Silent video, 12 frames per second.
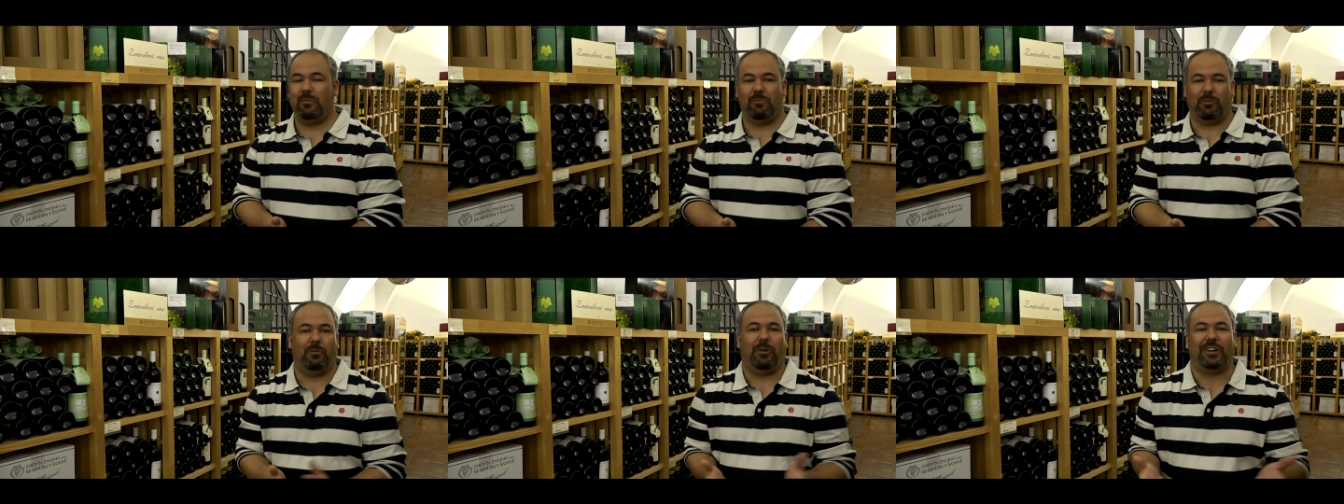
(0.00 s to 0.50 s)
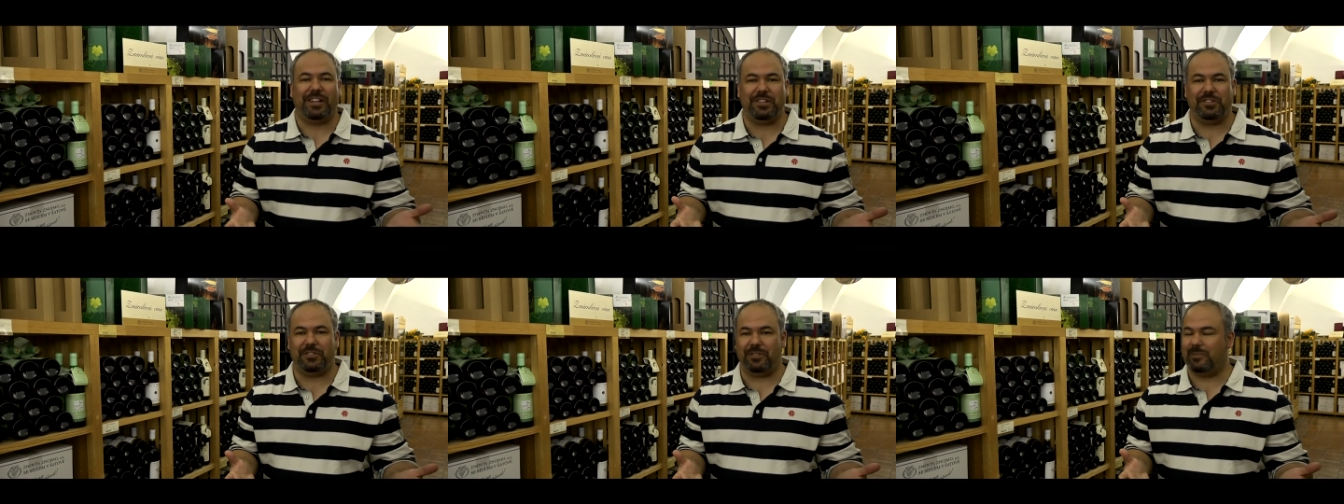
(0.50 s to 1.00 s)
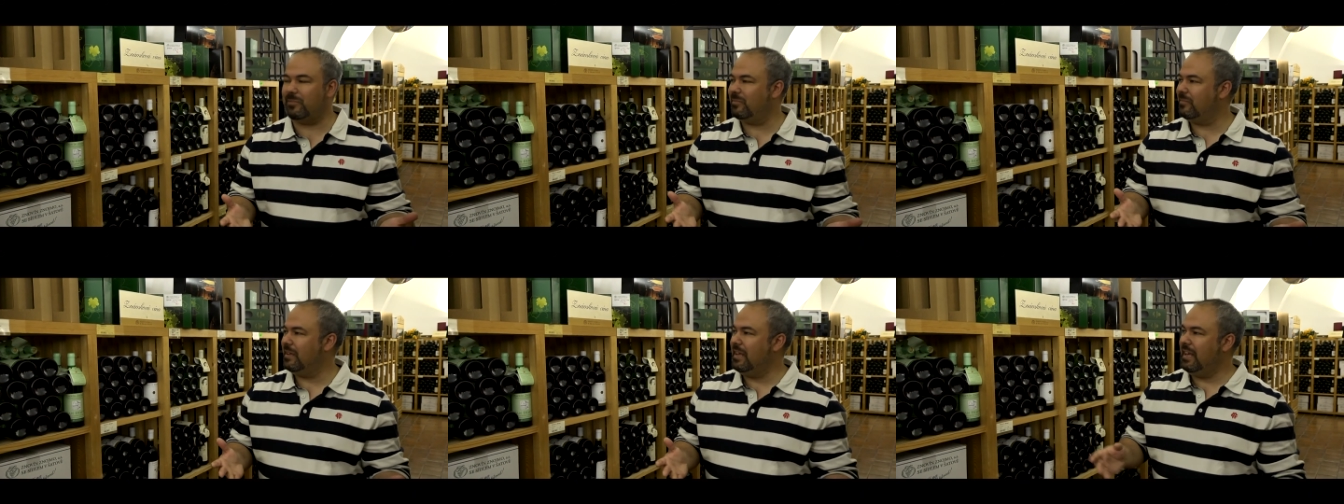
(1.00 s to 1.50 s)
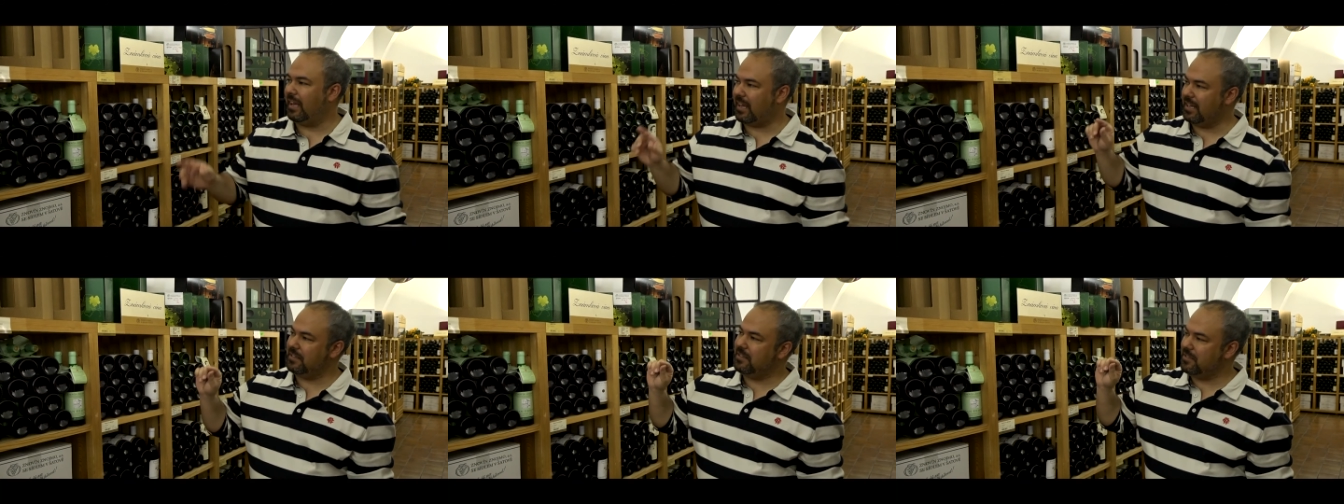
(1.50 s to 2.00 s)
Well, what can you do?
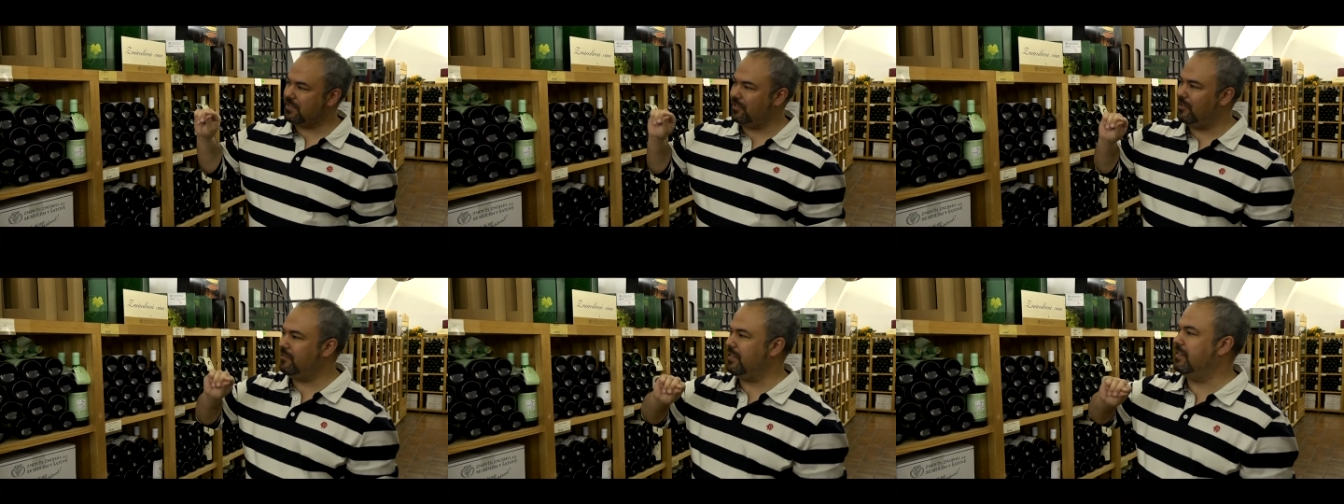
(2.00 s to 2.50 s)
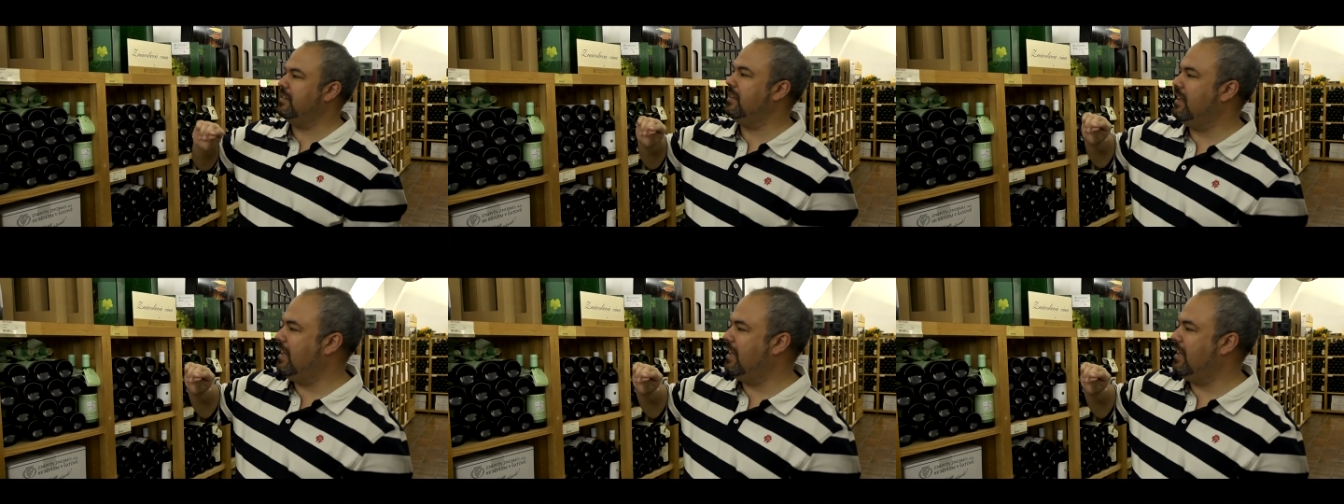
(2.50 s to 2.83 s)
Again, Znovin